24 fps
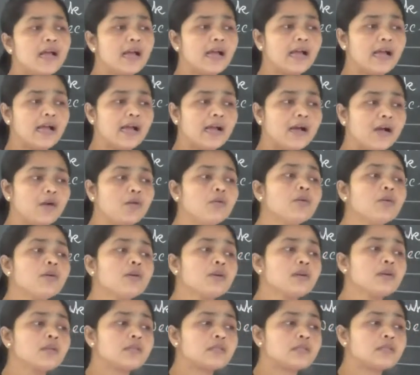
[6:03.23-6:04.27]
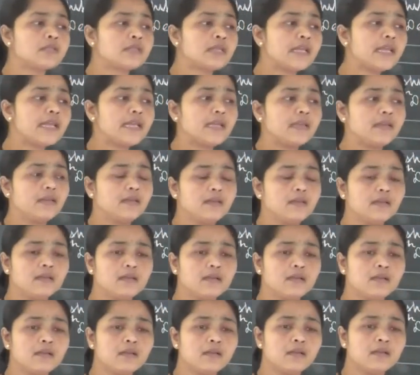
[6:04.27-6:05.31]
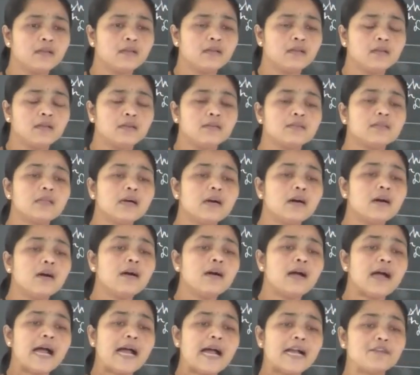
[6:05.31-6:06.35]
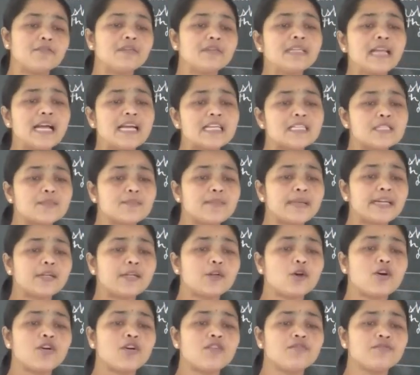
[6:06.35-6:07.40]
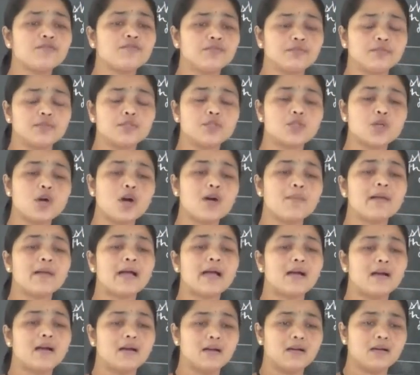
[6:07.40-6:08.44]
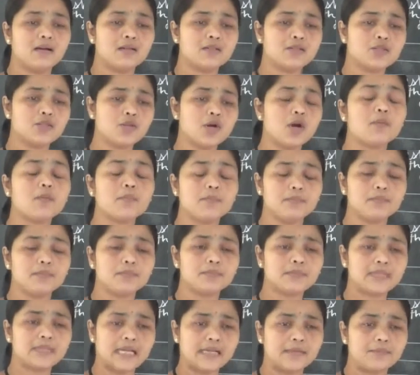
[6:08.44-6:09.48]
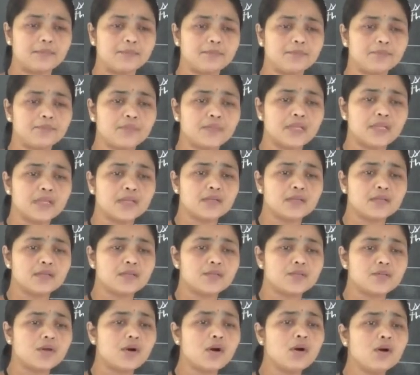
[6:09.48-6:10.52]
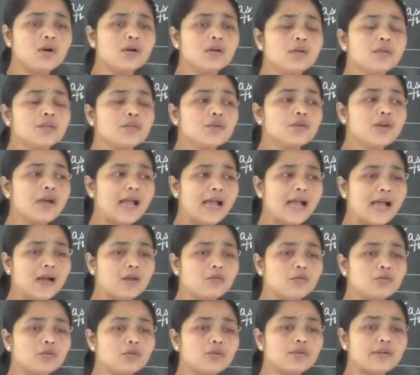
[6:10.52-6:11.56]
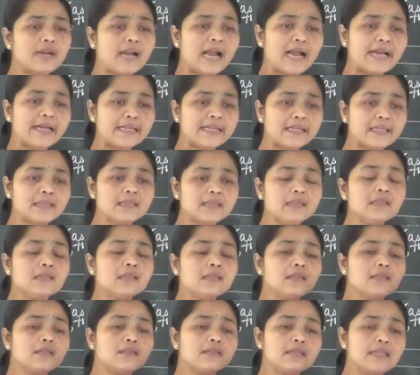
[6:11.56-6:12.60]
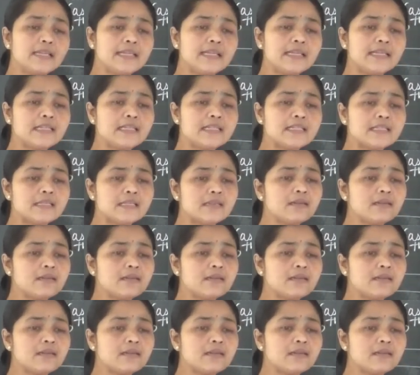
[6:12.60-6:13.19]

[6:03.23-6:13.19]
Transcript: have seen the advertisement of job type. So you have to write these